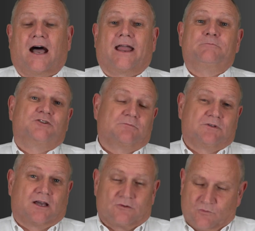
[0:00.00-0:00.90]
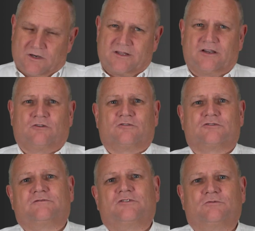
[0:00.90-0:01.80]
Hi, I'm Jim Dutton, one of the
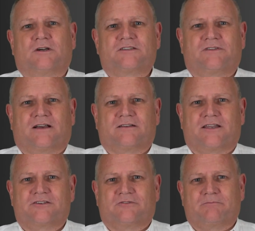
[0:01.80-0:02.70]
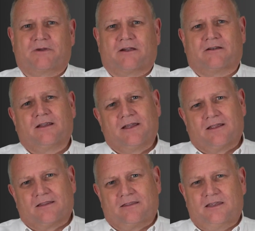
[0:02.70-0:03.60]
owners of Du-West Foundation Repair, and
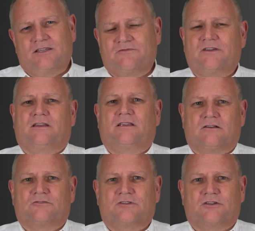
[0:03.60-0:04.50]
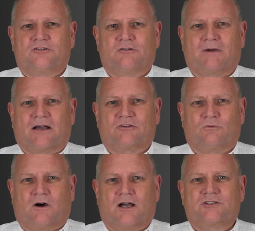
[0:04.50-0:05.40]
these videos that you're about
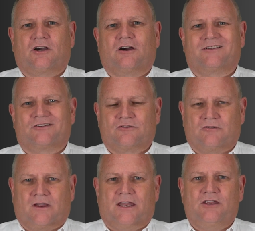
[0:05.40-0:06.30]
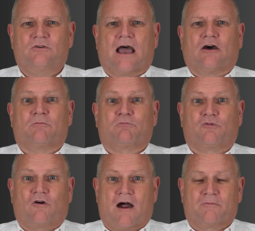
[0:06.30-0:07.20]
to watch are to train you how to
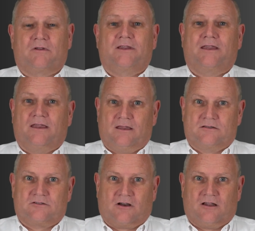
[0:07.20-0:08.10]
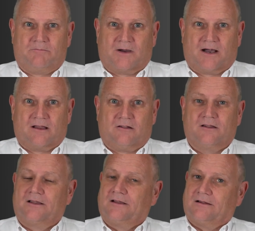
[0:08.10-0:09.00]
properly install a
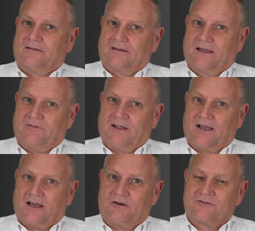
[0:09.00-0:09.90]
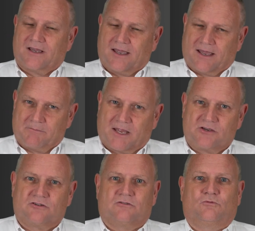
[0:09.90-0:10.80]
pile, level a house, and
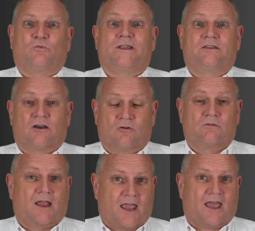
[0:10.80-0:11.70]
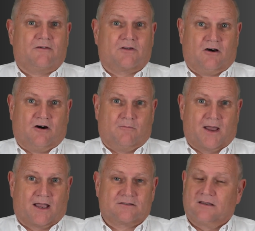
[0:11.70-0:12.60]
make sure we don't have
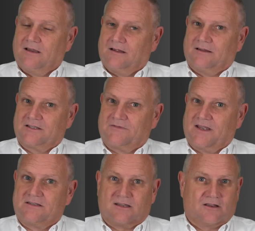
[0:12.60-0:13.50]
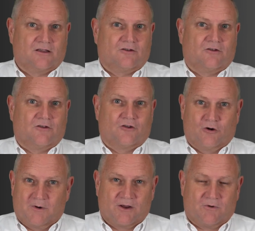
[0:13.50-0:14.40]
callbacks. Let's face it,
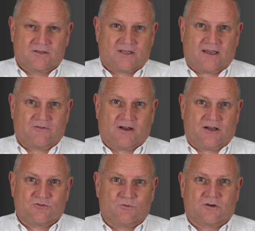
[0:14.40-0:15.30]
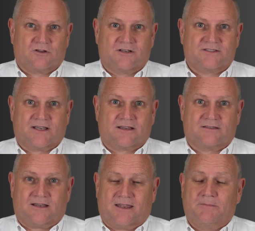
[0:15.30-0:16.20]
nobody wants to have their house worked on a
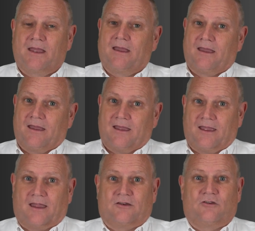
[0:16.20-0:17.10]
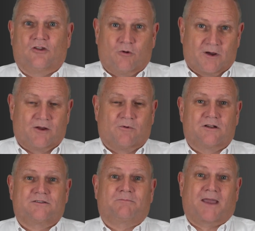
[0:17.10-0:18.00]
second time, and nobody
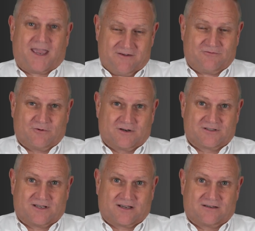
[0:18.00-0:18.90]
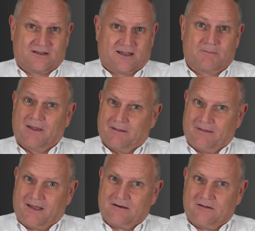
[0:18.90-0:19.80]
wants to pay for it a second time.
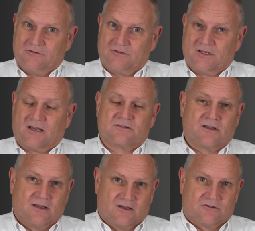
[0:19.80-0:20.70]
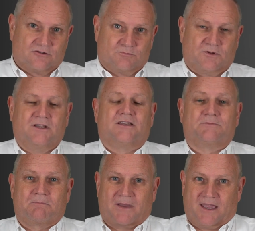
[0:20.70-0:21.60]
That includes us. So
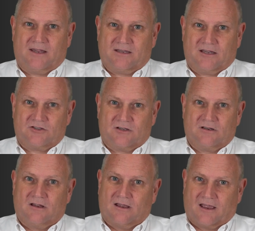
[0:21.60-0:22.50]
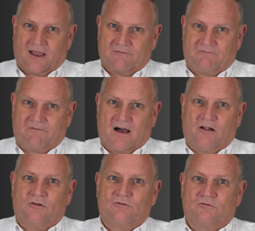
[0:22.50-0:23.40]
please pay attention and
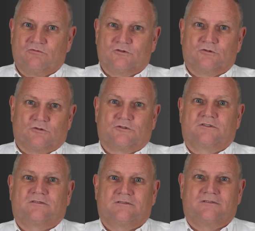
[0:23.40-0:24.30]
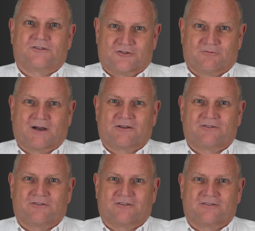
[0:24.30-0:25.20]
follow the rules that you're
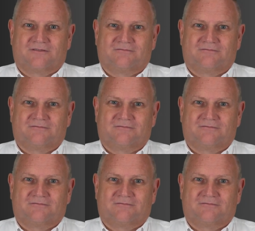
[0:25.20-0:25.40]
about to learn.